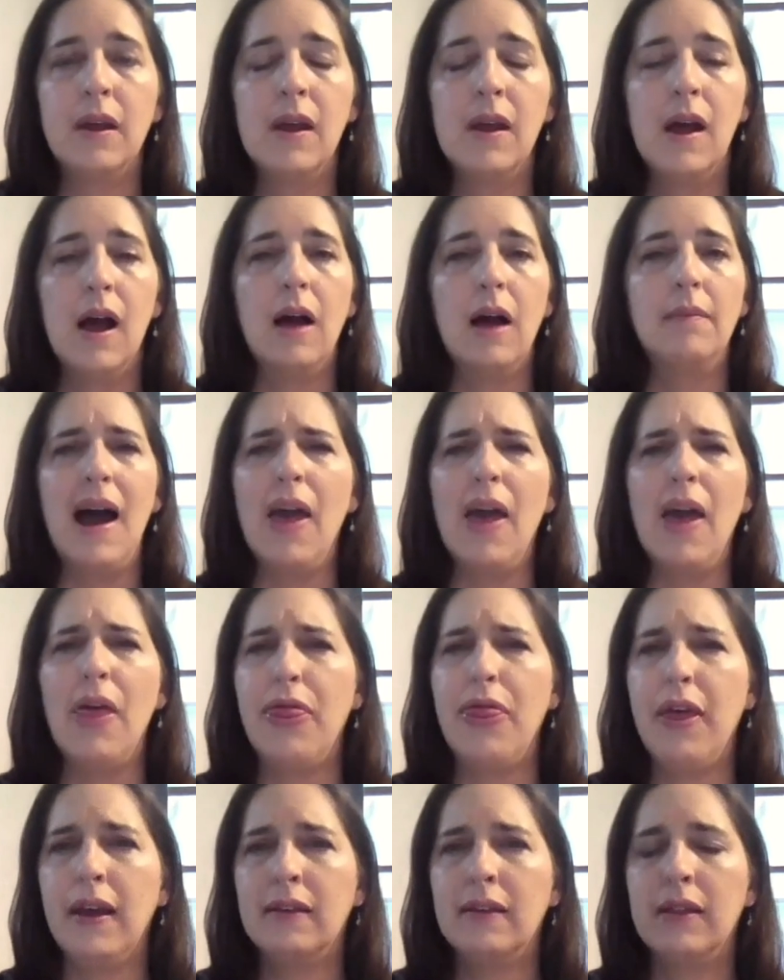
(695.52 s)
I
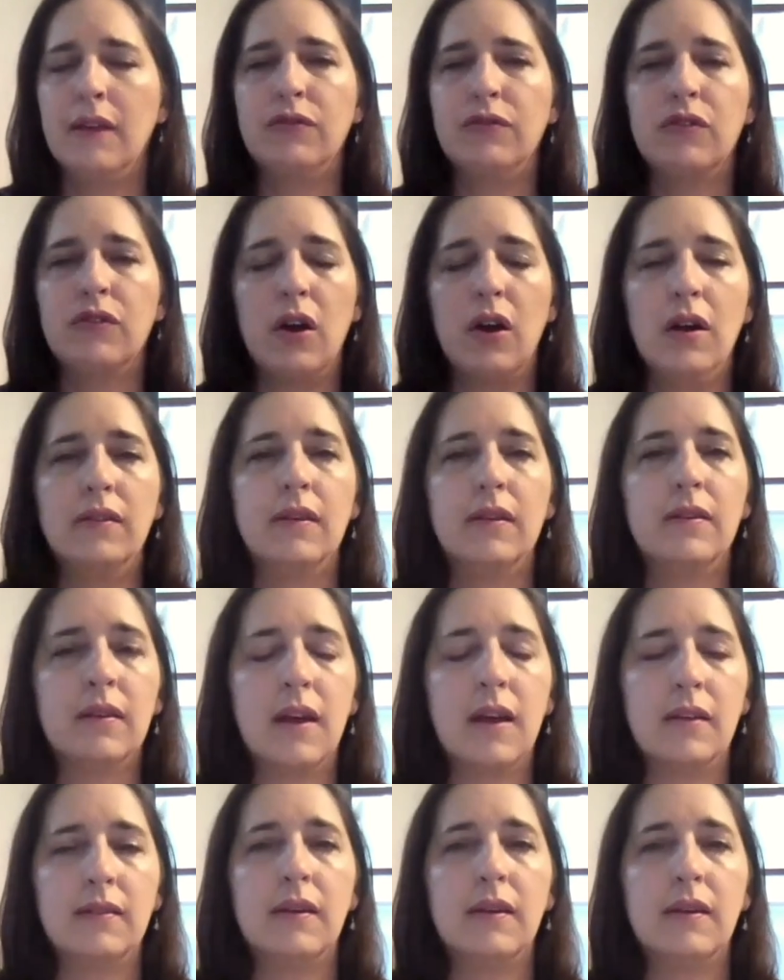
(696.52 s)
think they've started
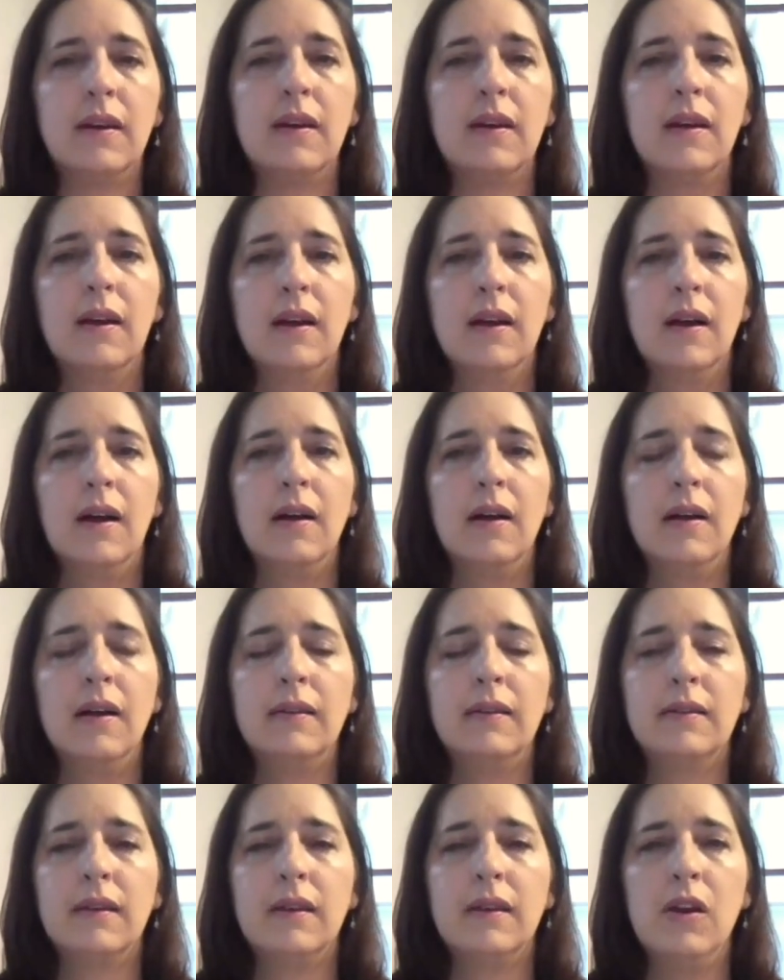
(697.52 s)
discussing,
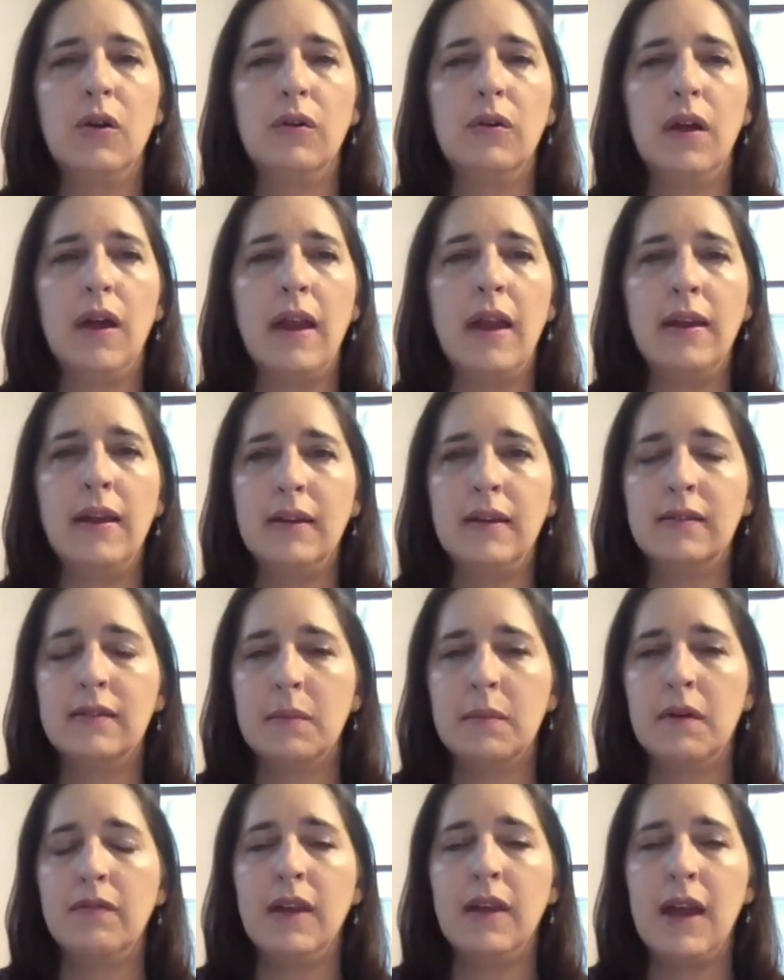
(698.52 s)
ending
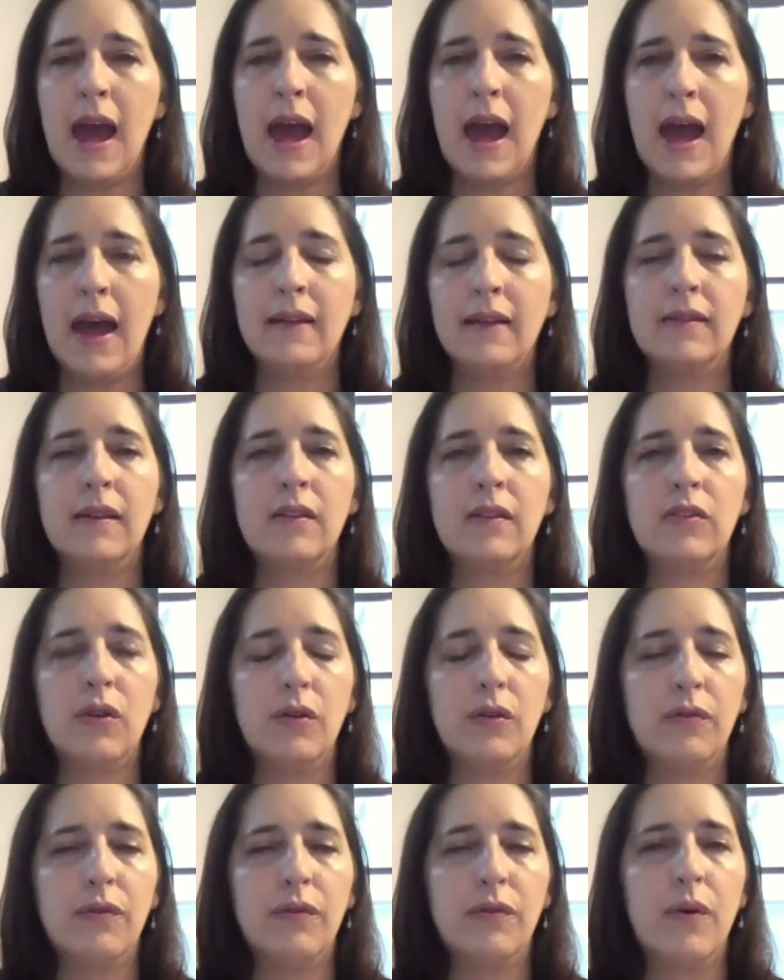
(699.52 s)
some of the ads and
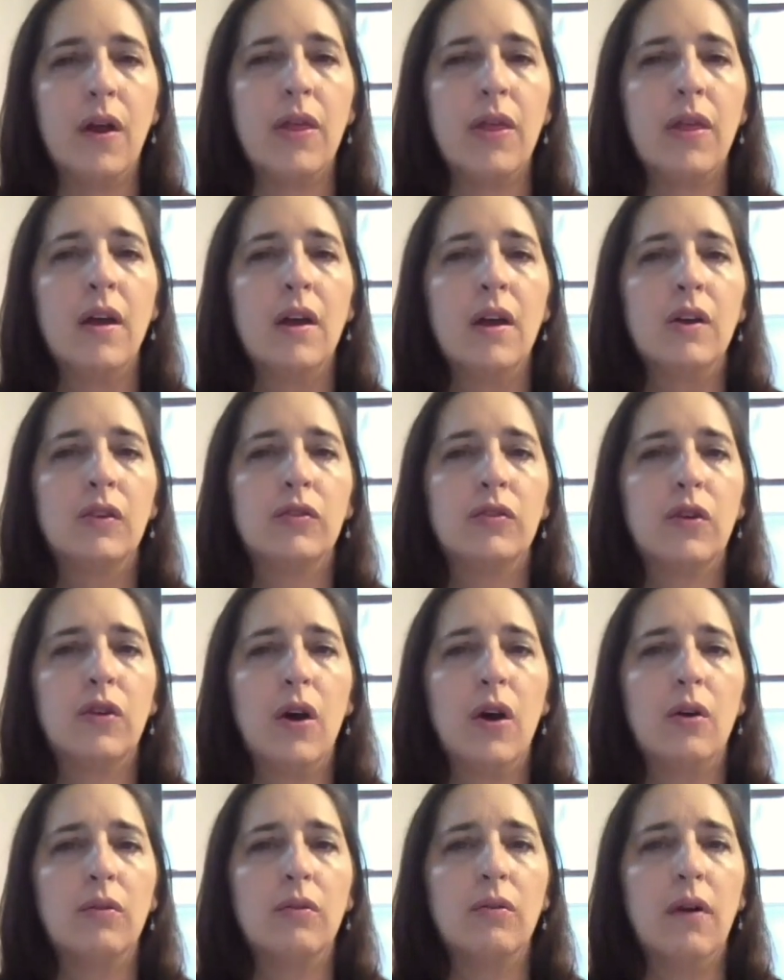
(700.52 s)
so forth.
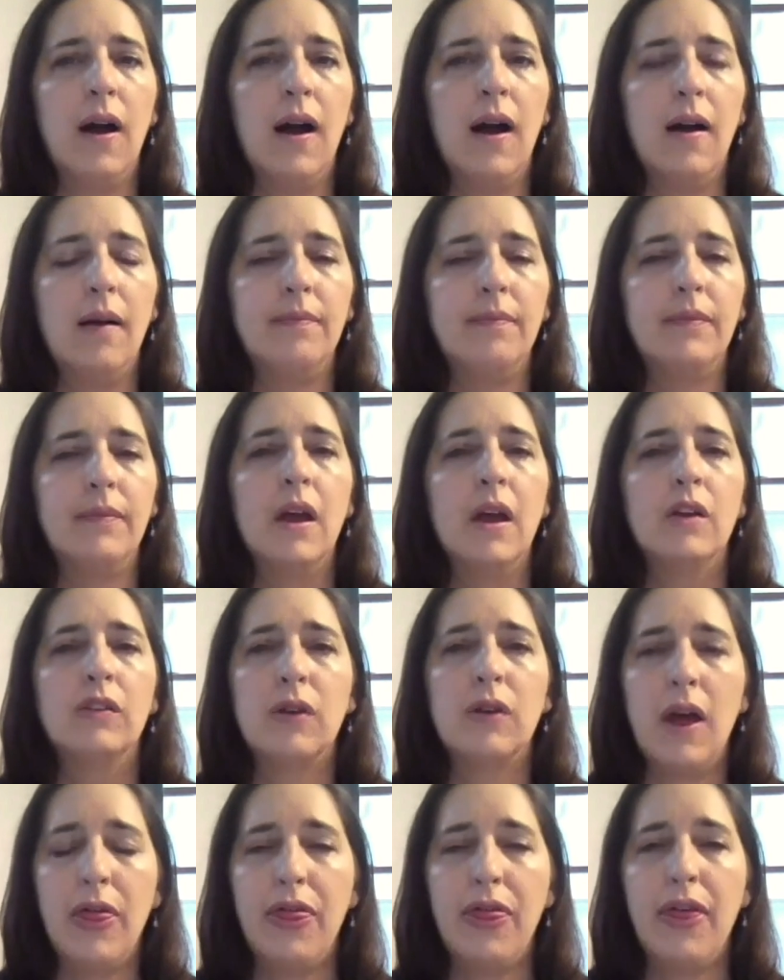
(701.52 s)
So
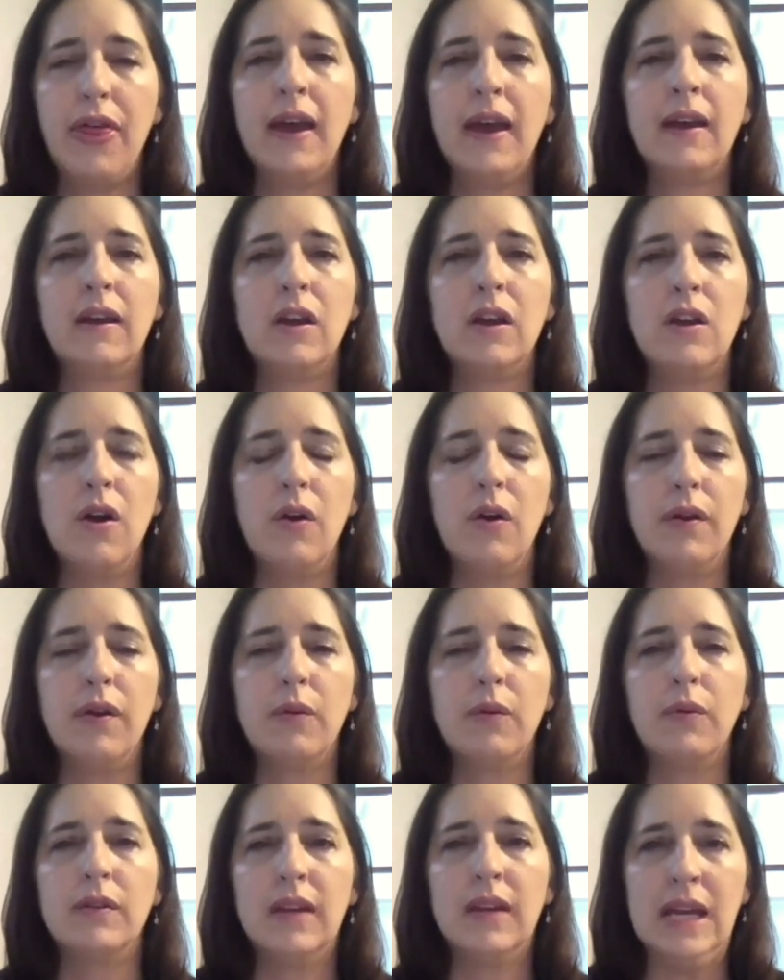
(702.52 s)
I think, you know, there
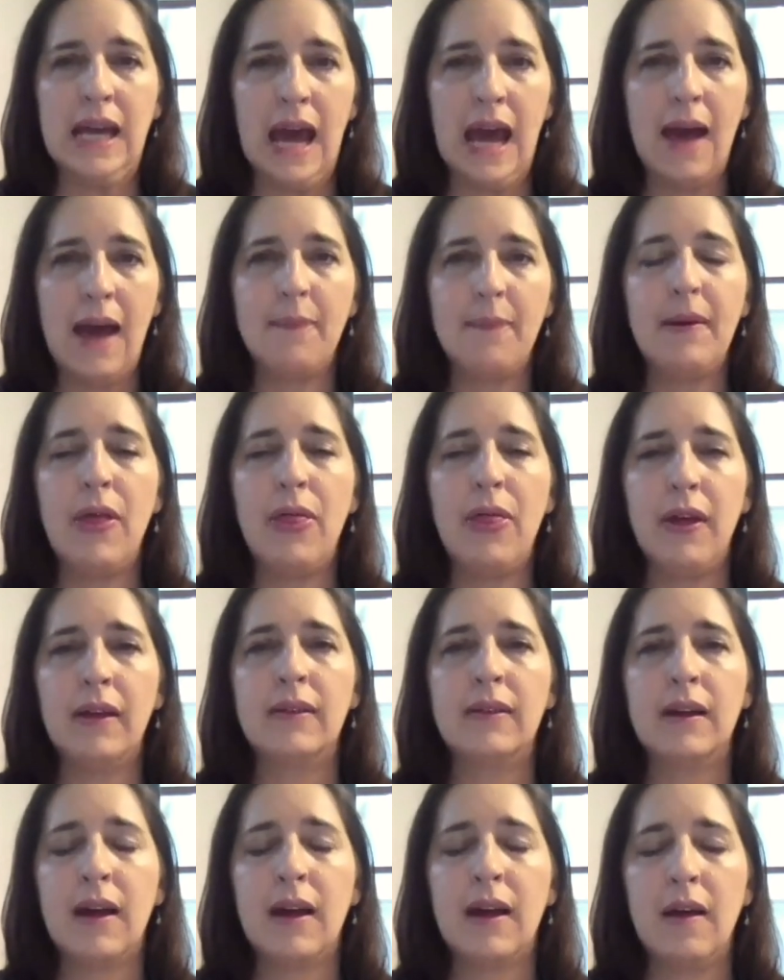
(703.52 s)
was a gap. I think
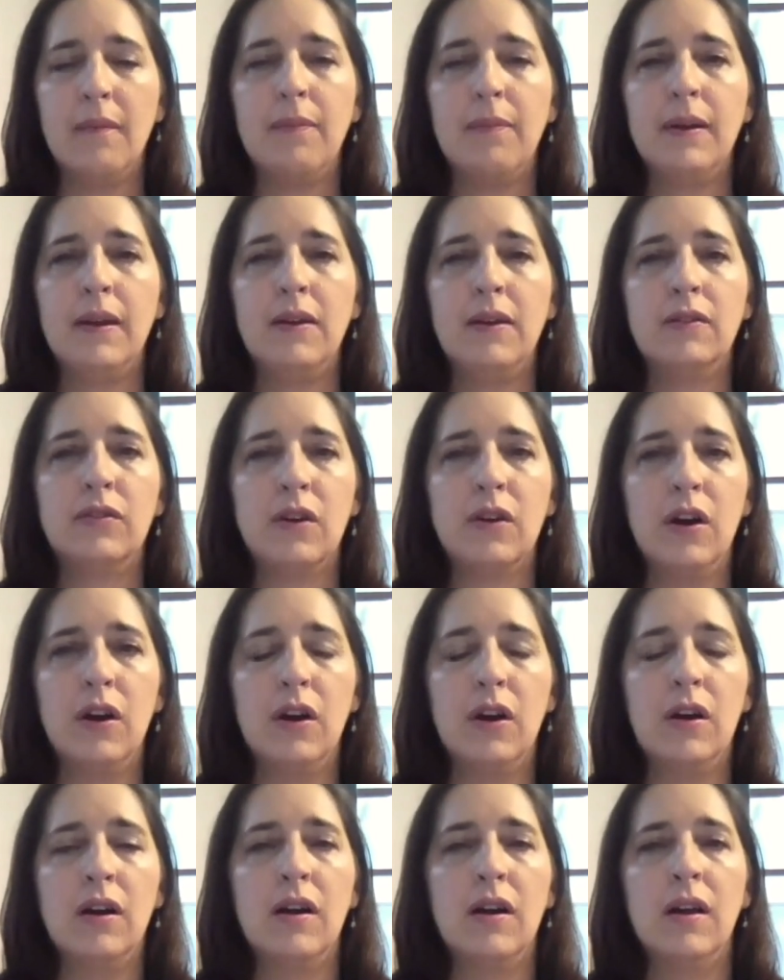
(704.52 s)
the companies
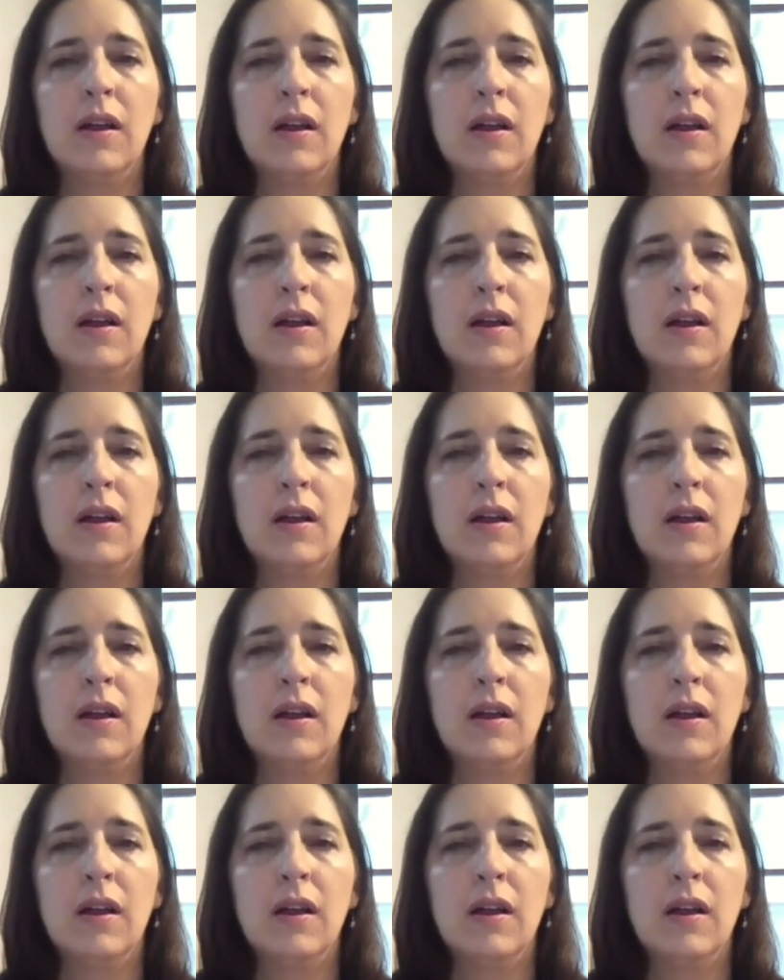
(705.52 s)
are